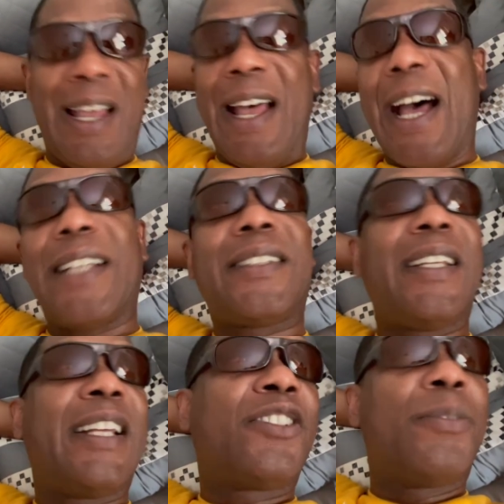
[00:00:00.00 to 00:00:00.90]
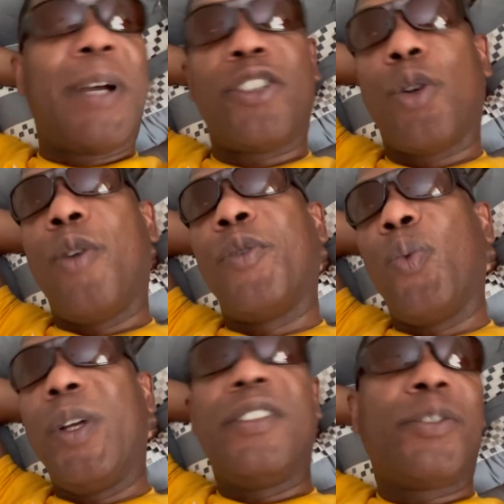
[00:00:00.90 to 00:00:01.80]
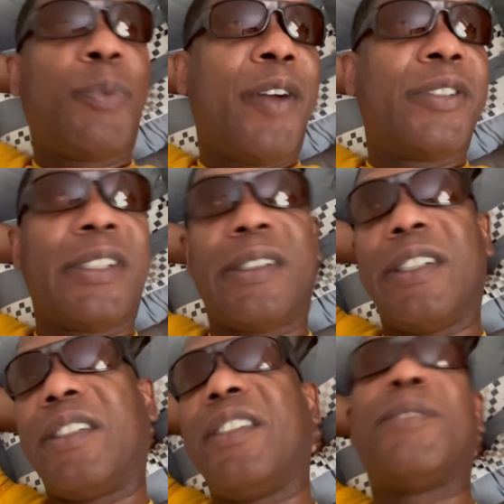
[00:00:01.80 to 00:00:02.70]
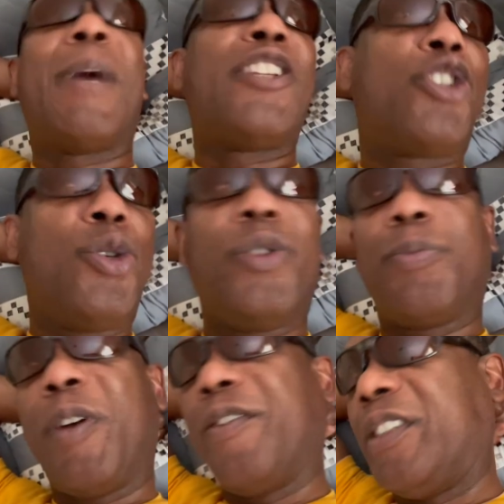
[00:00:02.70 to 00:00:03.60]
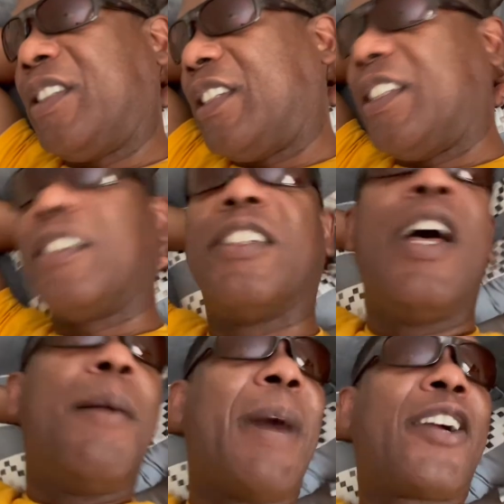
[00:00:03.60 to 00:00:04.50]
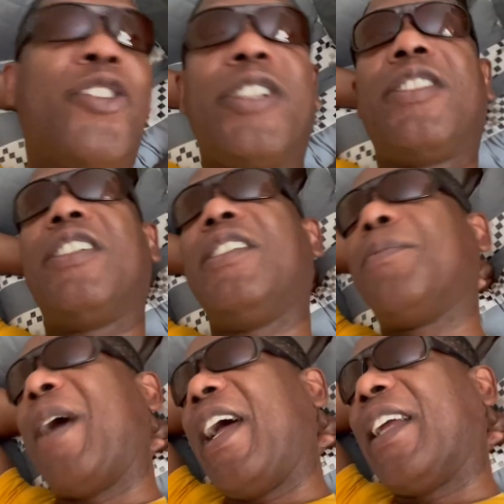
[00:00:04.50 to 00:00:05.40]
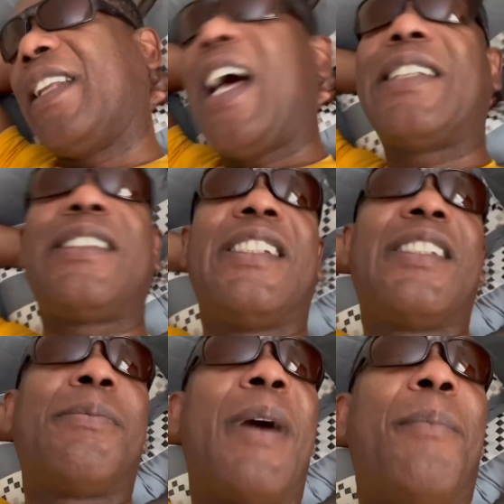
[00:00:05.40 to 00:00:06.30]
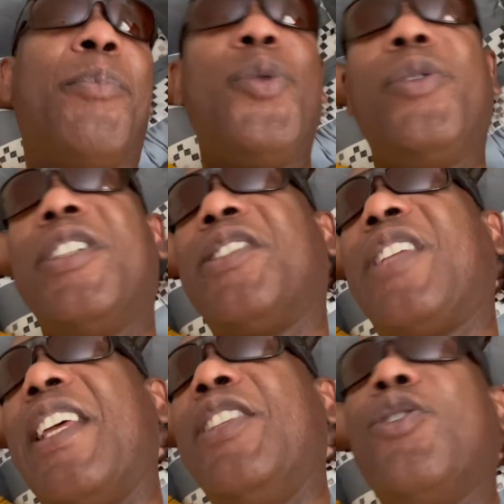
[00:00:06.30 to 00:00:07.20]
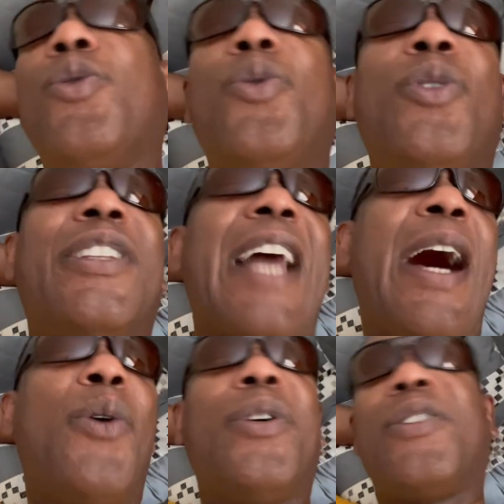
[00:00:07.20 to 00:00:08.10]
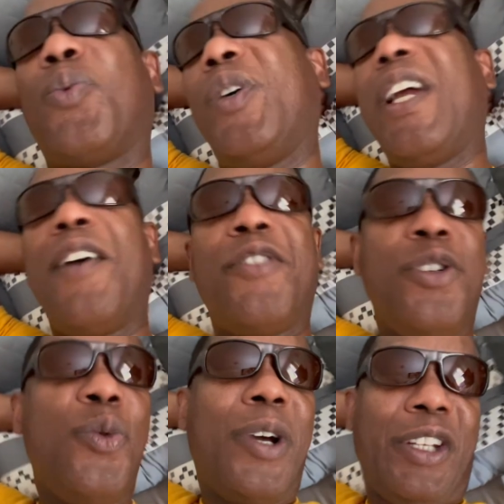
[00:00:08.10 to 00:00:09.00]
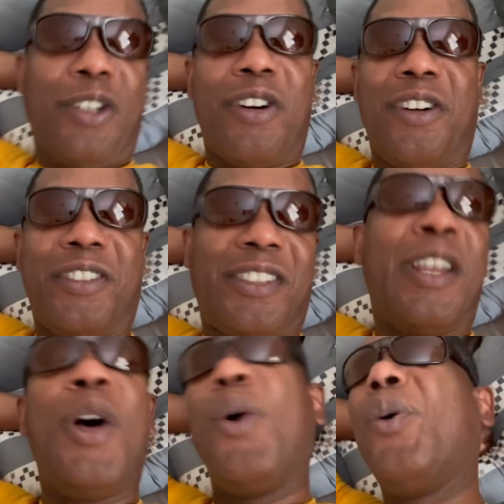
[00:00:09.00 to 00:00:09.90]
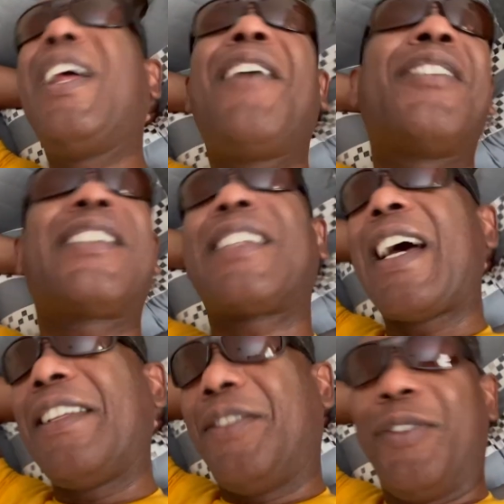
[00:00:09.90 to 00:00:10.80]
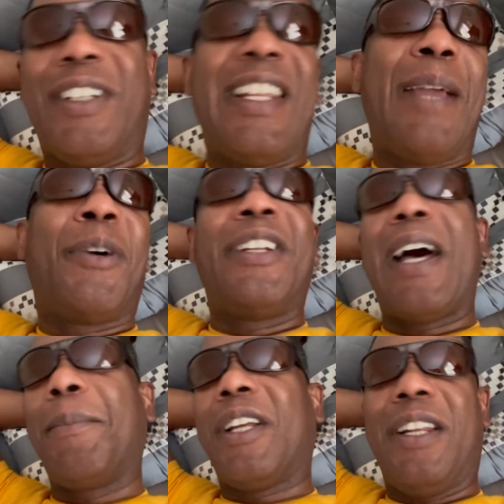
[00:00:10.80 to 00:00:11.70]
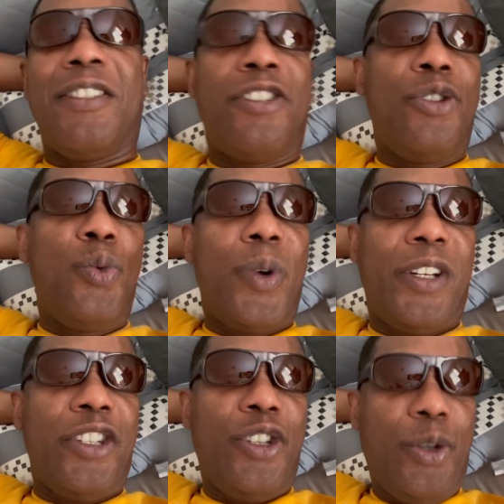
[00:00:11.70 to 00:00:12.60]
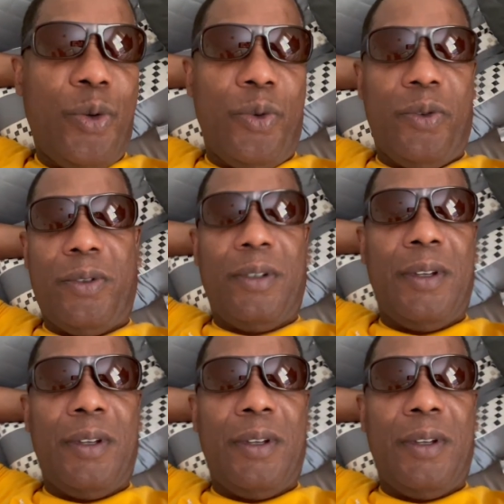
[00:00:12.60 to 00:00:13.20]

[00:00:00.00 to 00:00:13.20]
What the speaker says: I say that to my Jehovah's Witness brothers and sisters, my Jewish brothers and sisters, my Christians, my agnostics, my Buddhists, Hindu, Taoists, whatever you want to call yourself, whatever scientific name or nomenclature you want to use.